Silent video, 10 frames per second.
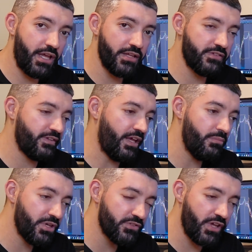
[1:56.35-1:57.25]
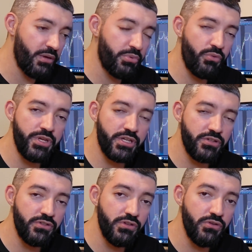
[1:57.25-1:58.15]
That same example we
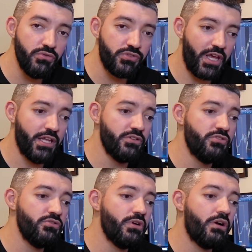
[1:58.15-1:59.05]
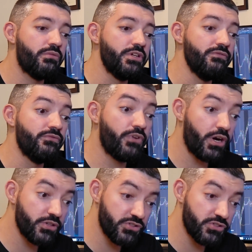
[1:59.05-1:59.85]
could use and do a reverse